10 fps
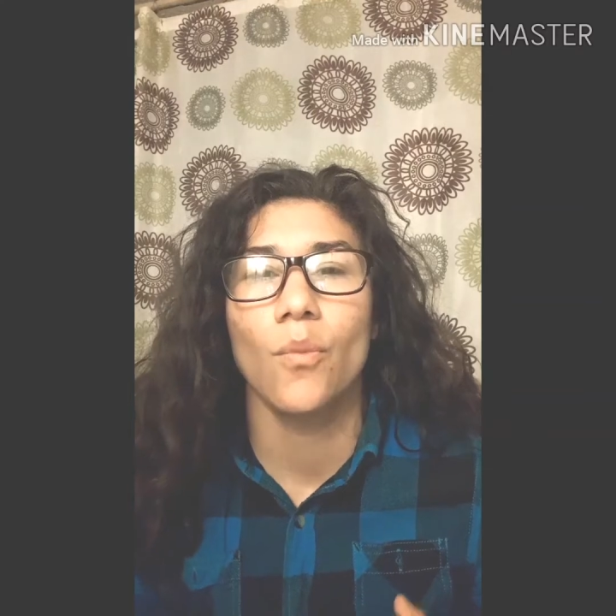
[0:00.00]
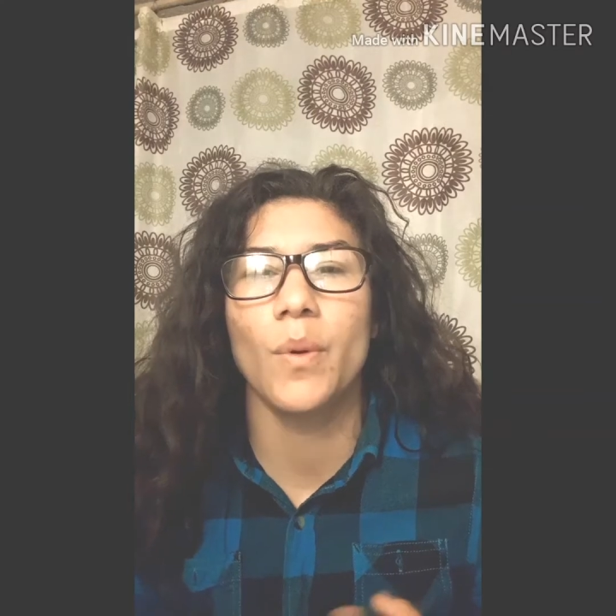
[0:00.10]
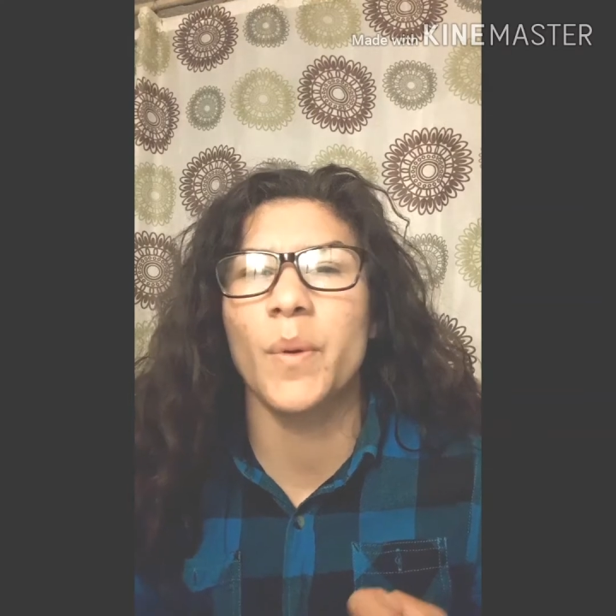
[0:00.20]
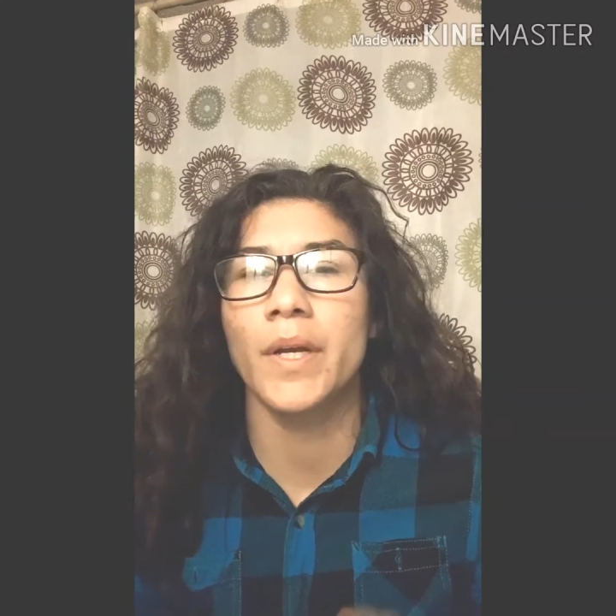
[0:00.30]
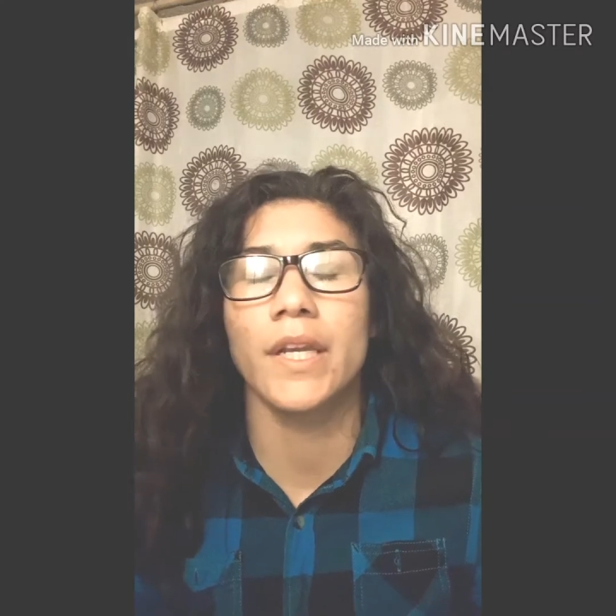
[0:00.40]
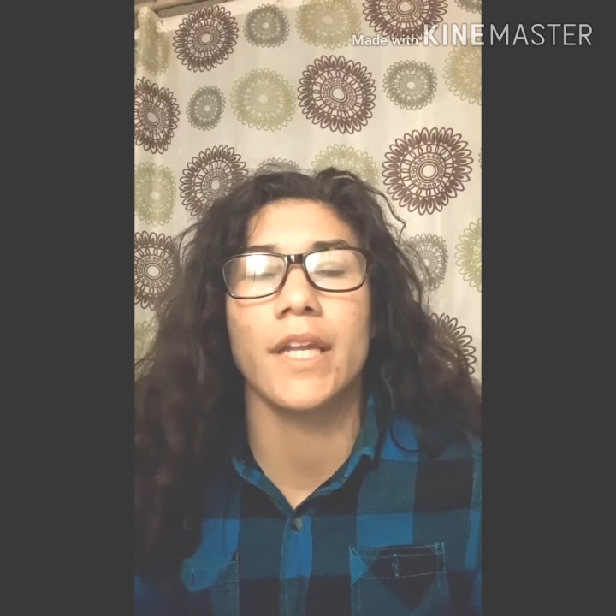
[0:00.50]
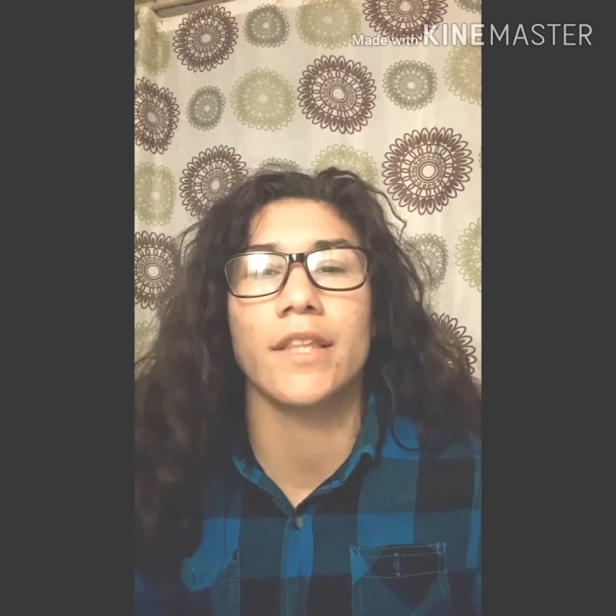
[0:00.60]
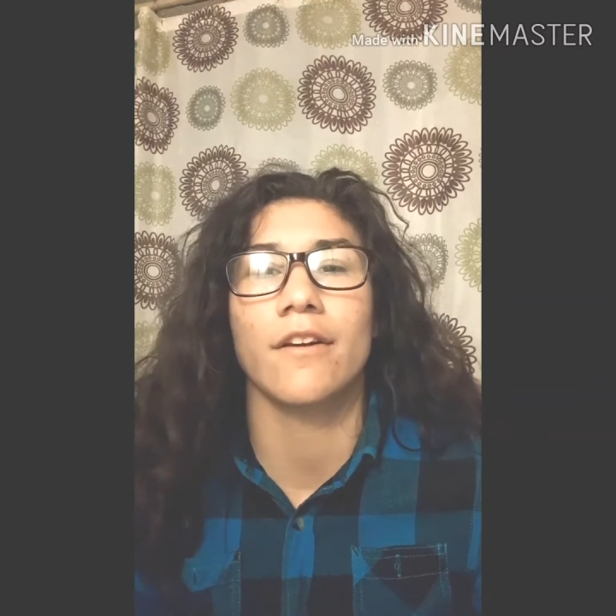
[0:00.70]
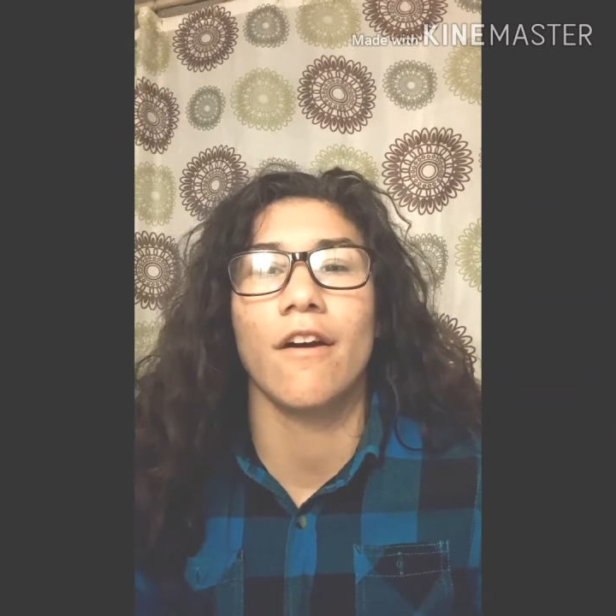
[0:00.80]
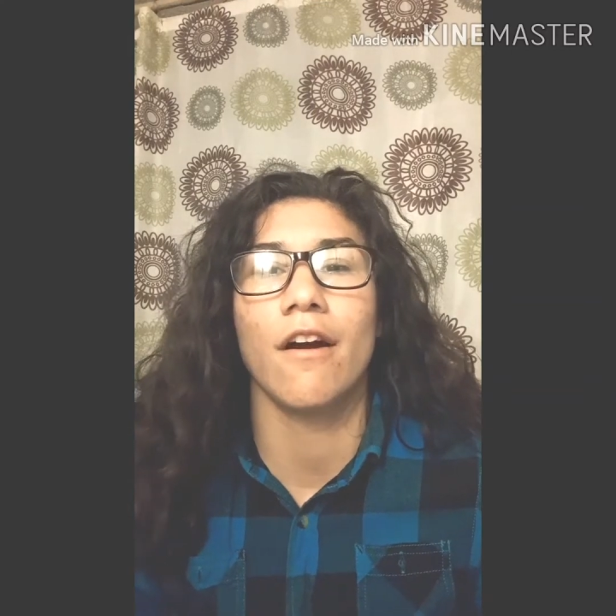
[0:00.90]
we were going to get
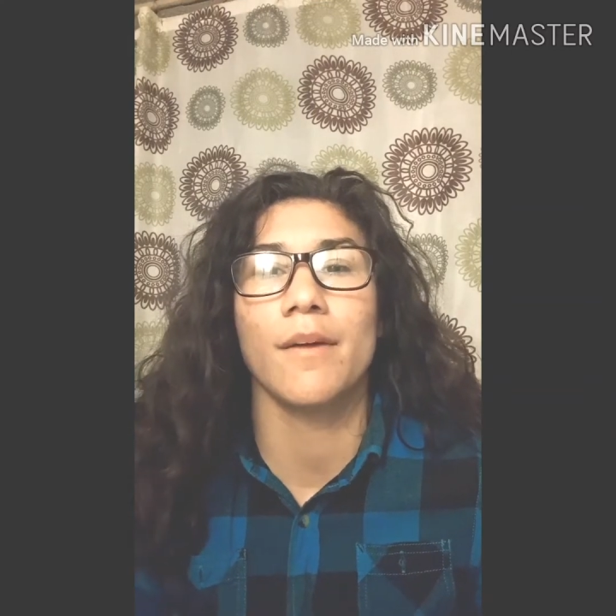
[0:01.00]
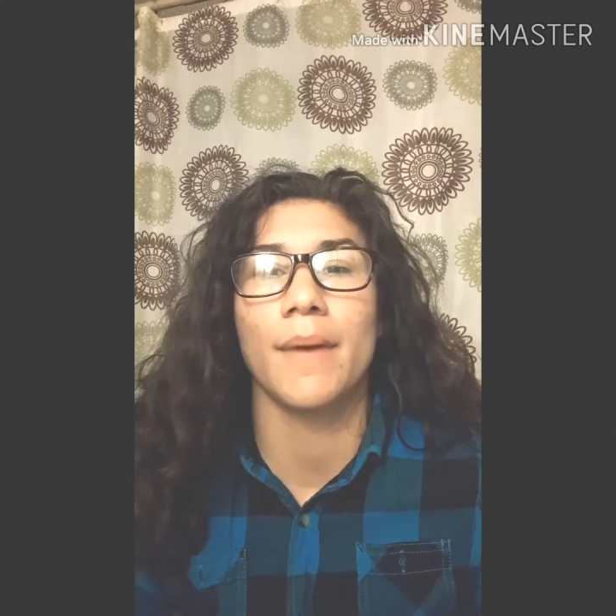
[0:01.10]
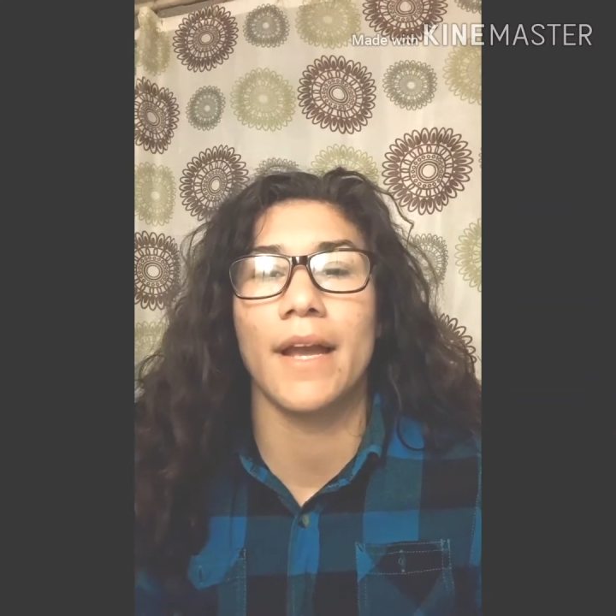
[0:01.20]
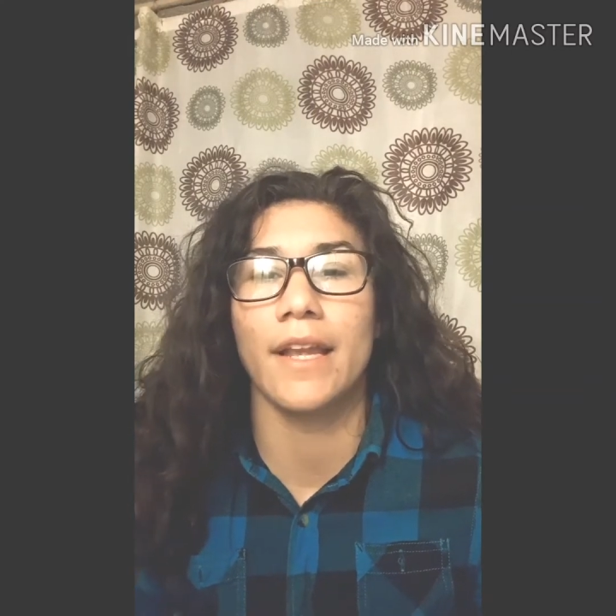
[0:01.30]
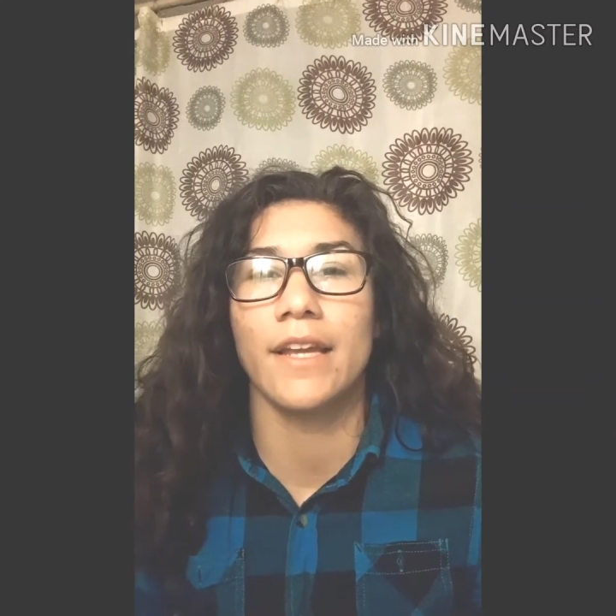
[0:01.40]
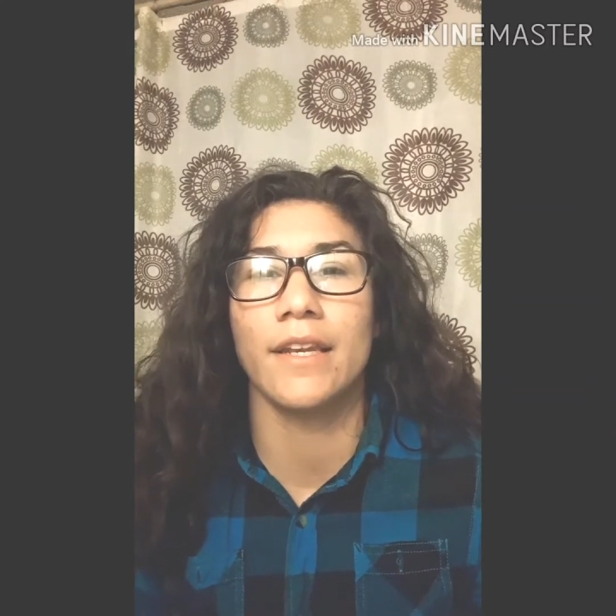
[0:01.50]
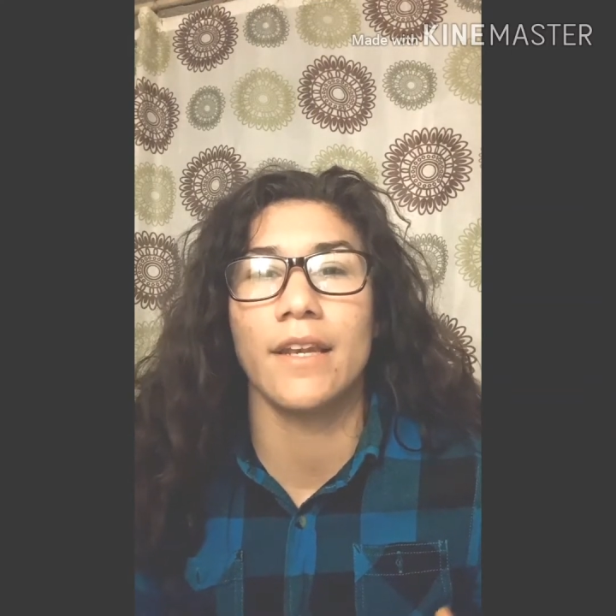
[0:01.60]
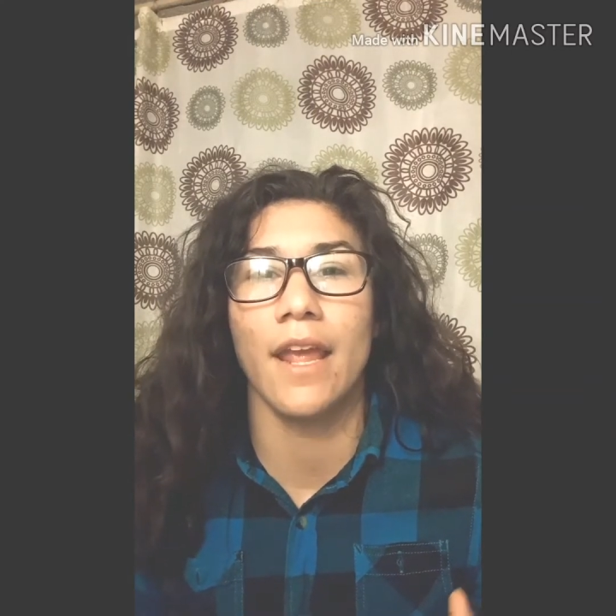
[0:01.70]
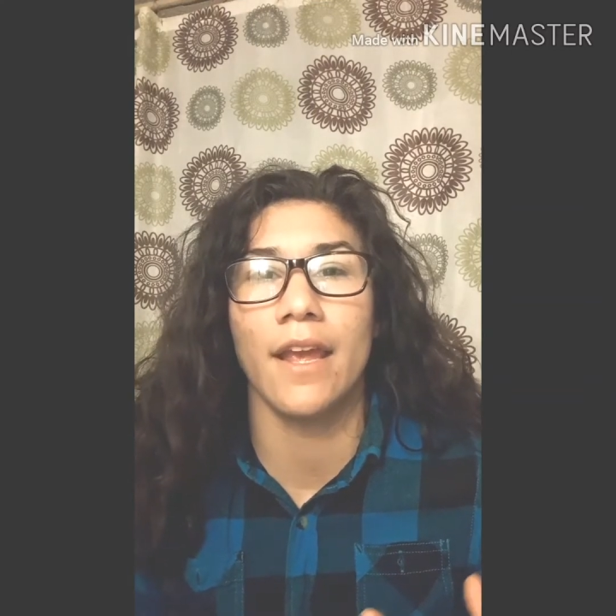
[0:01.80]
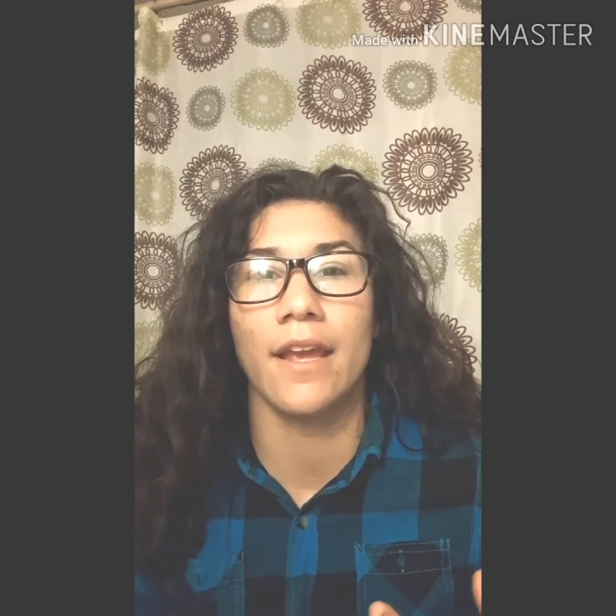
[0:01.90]
the car back and